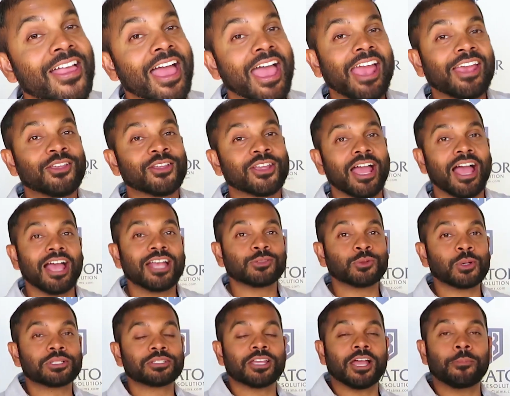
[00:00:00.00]
Hey you
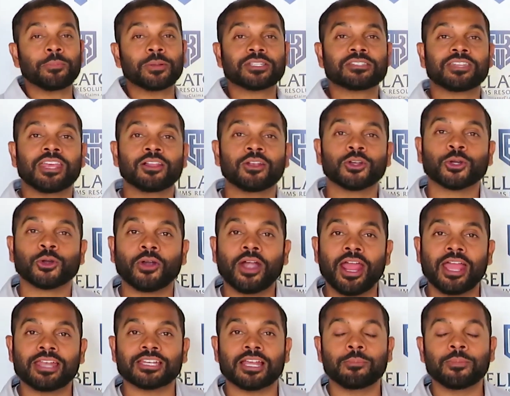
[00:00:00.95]
guys, what's up? It's Taylor
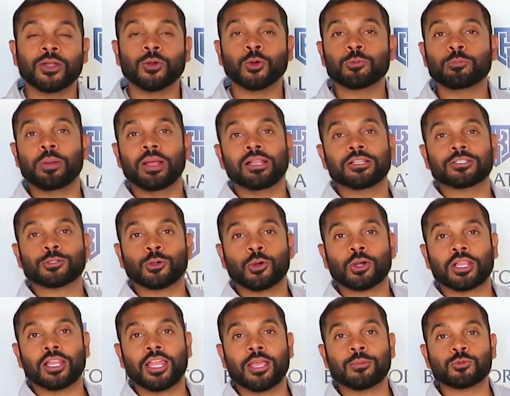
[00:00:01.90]
Grant. I'm here with
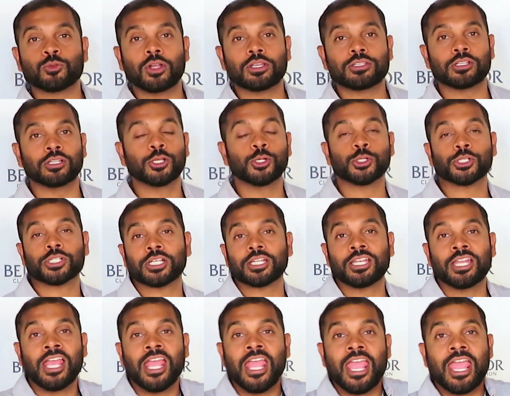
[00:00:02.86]
Bellator Claims
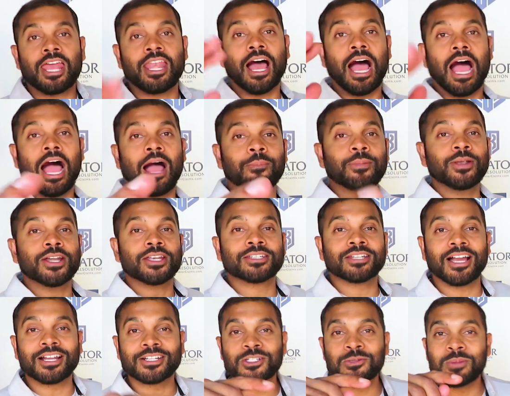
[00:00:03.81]
Resolution, and I'm here to
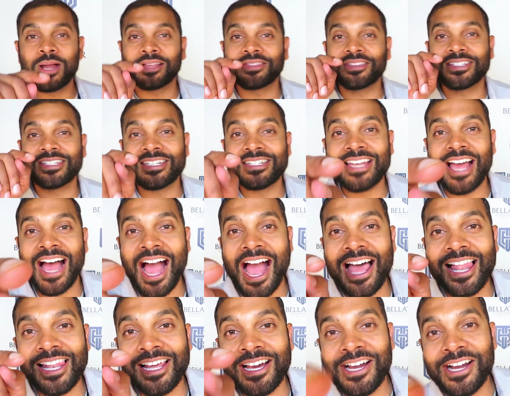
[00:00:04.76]
talk to you about the
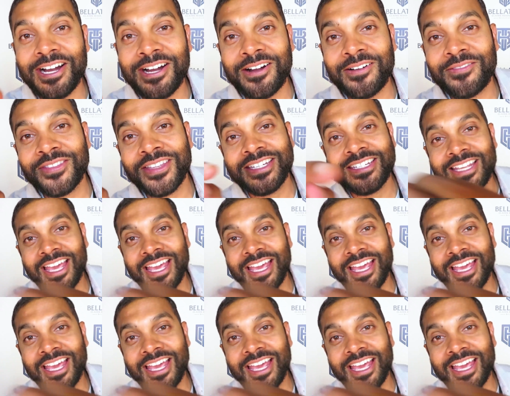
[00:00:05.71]
denial of the